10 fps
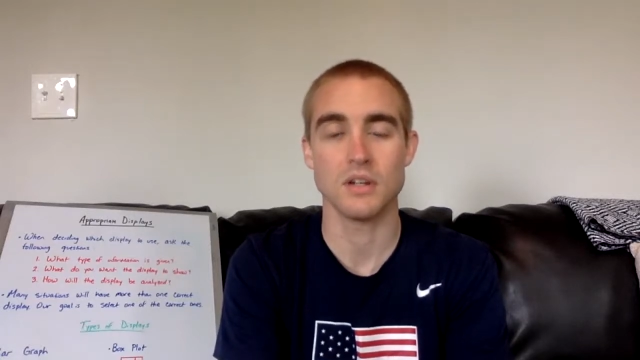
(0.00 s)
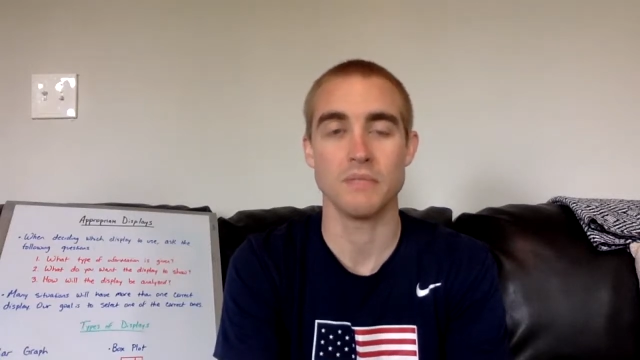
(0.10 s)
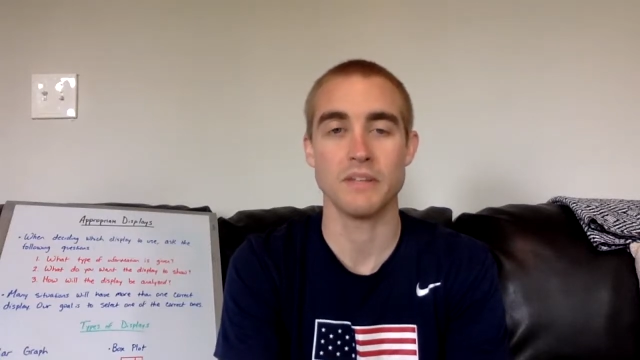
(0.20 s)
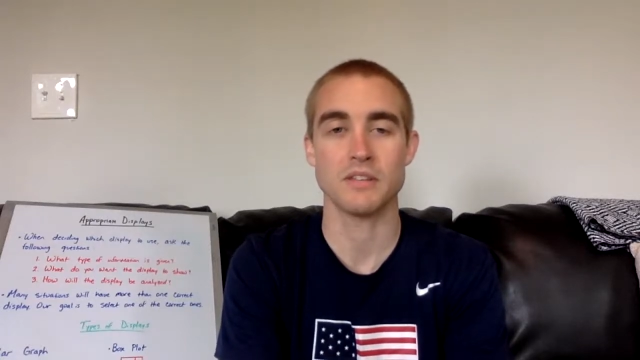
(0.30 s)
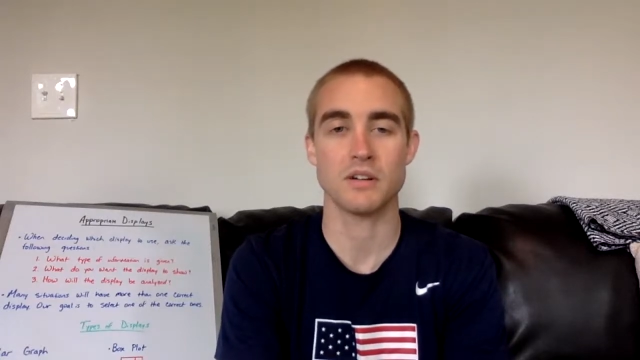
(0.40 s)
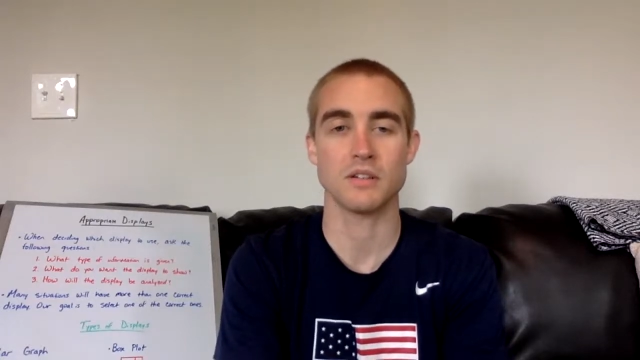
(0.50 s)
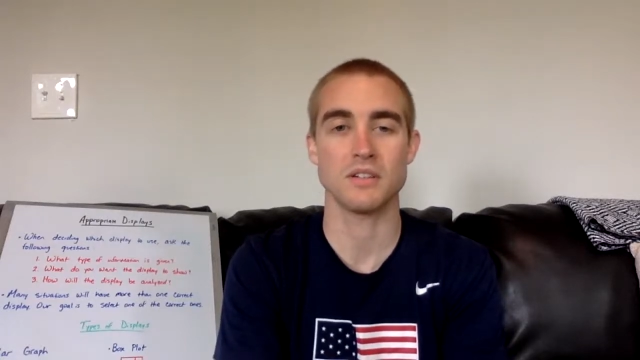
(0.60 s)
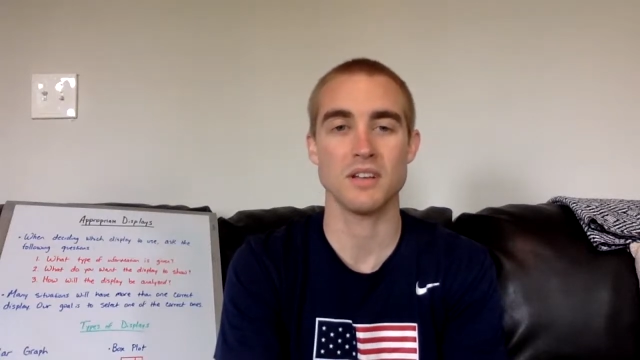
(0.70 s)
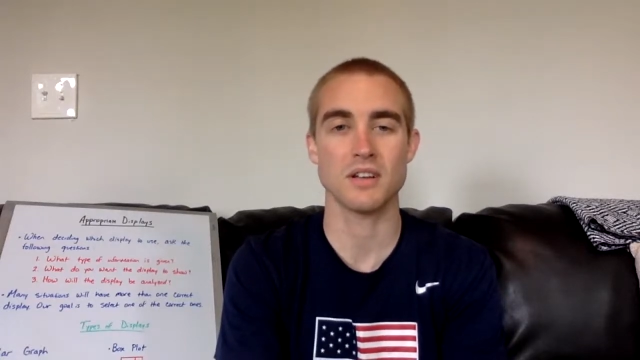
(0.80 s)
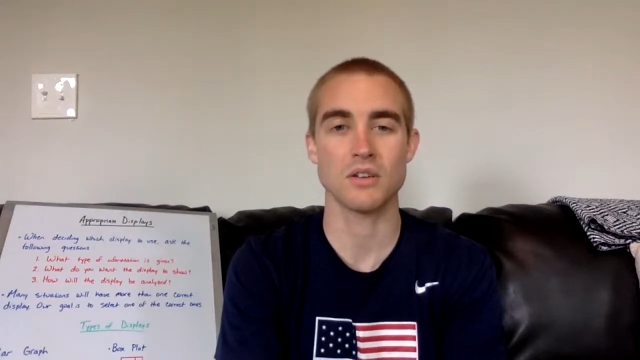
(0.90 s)
That's our
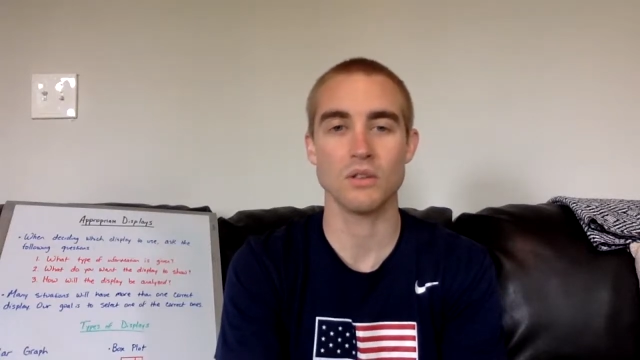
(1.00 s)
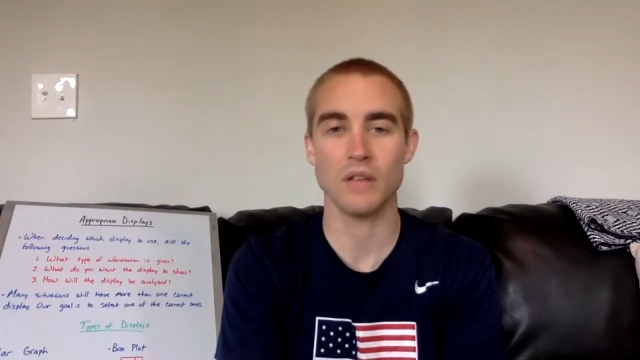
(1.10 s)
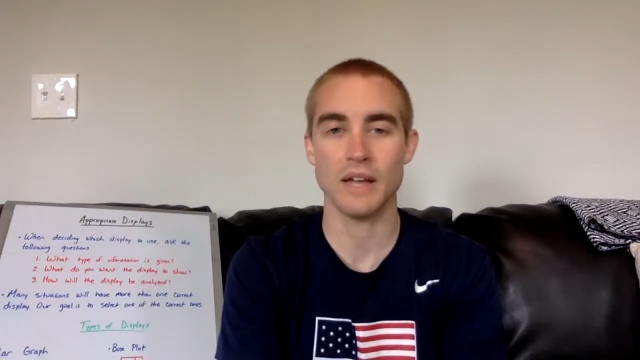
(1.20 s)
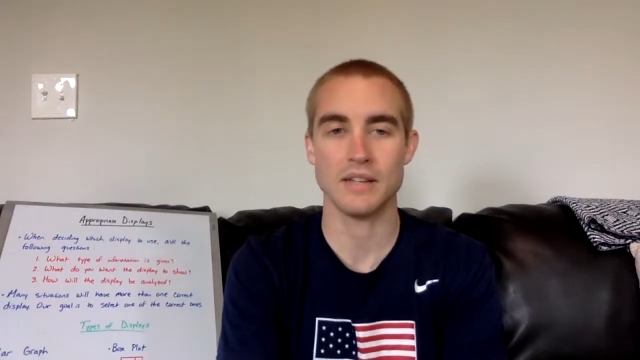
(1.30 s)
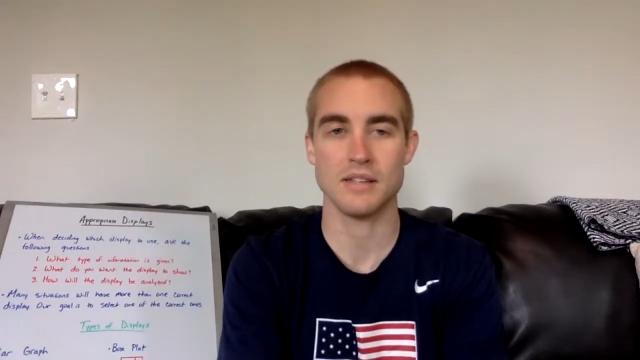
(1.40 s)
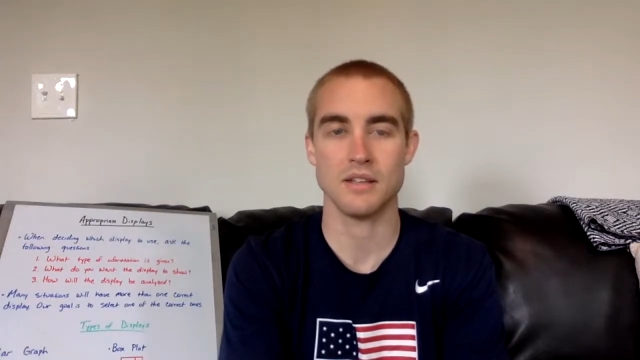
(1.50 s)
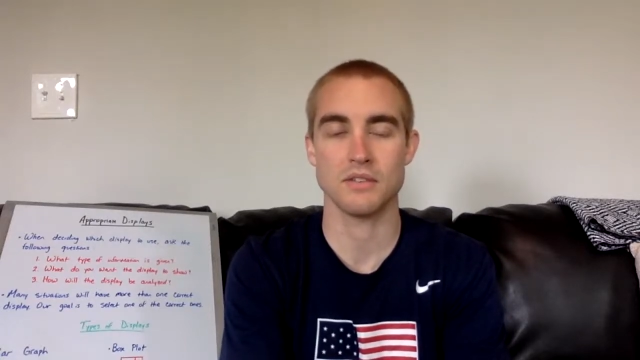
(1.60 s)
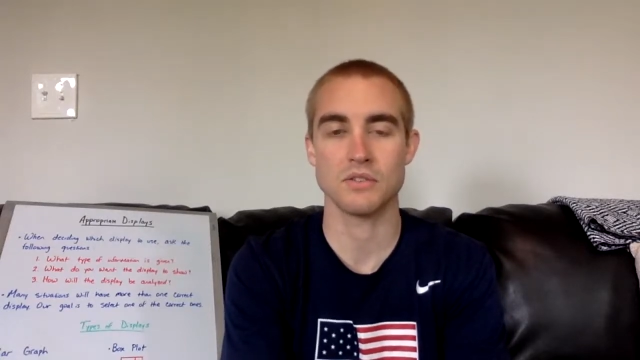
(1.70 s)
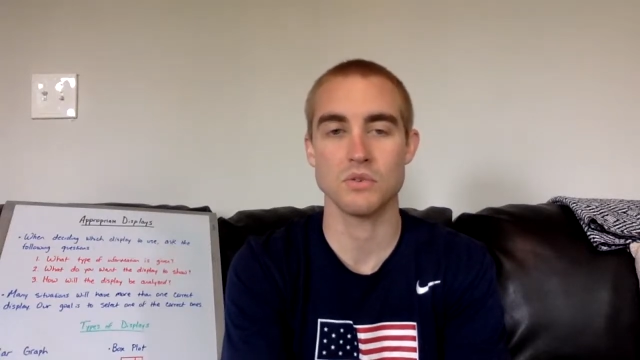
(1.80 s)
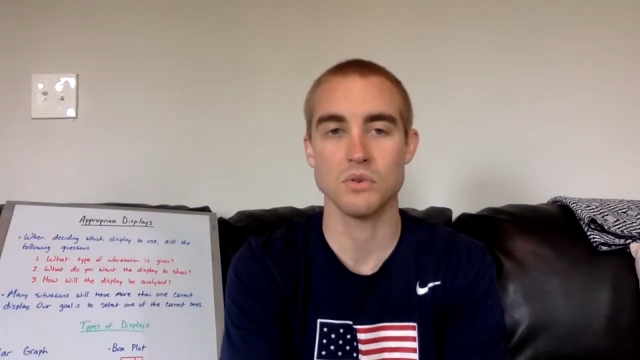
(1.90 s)
technical last day of
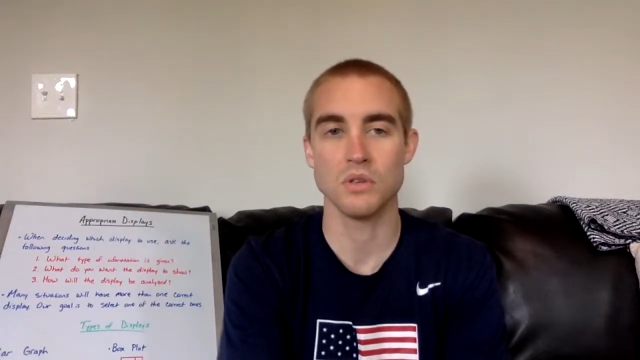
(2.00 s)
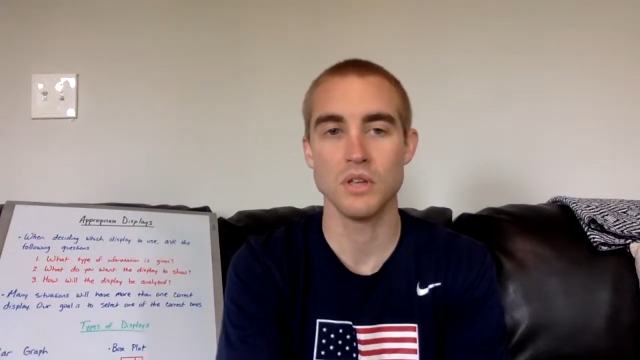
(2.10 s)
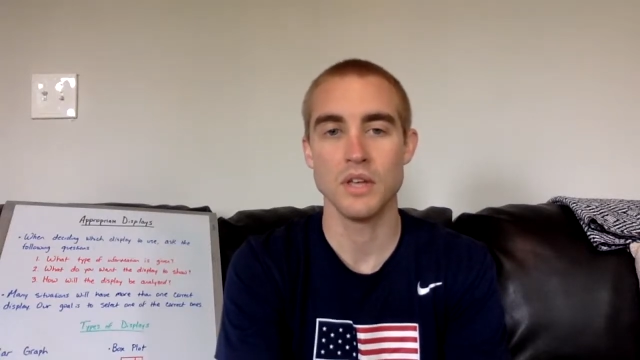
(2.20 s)
school,